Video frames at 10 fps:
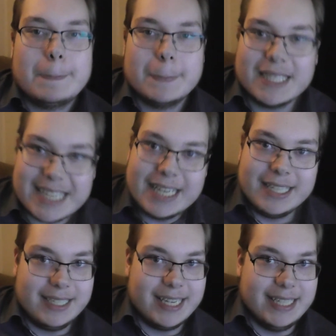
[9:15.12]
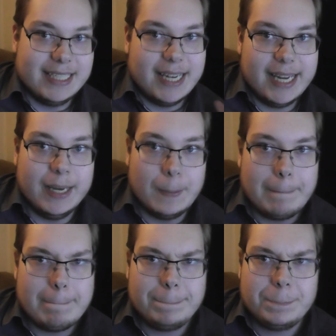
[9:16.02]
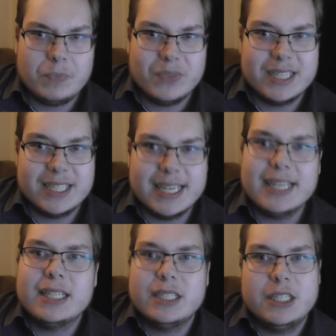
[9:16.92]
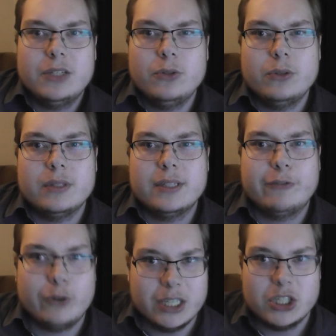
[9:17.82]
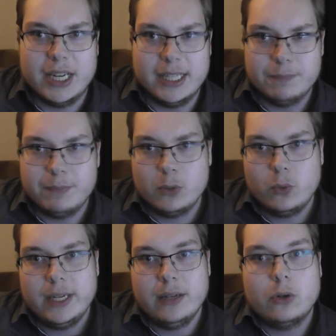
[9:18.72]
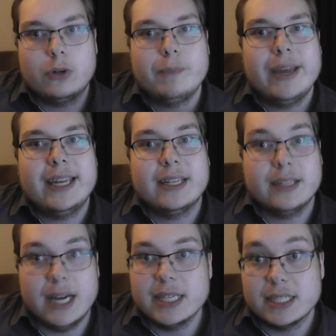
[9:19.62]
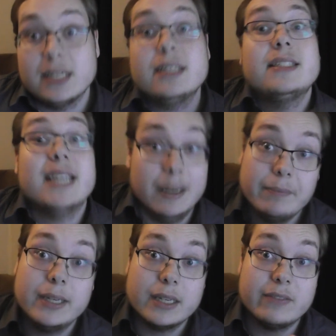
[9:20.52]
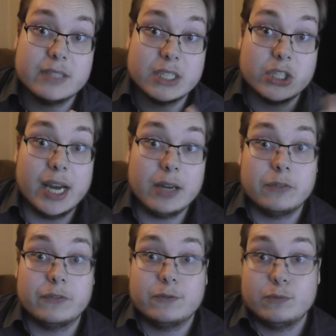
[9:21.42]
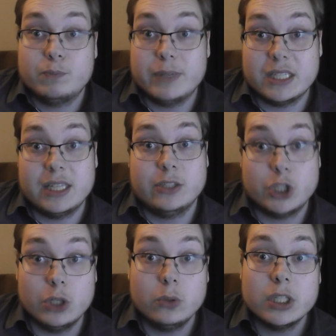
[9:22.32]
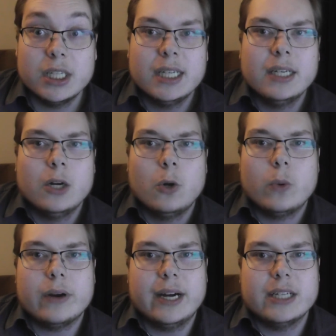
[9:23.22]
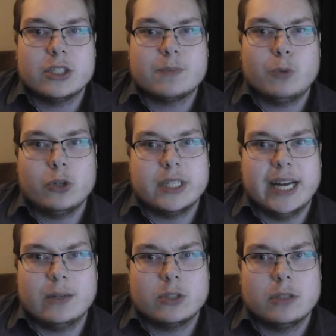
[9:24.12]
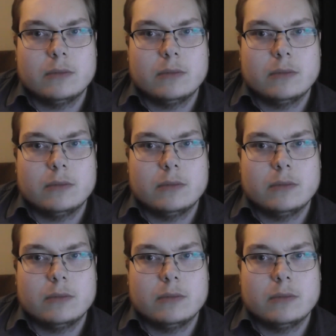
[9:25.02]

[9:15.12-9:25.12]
At any case, here, the second you differentiate between, or make an us-them conversation out of basically a joke, where I just pointed out,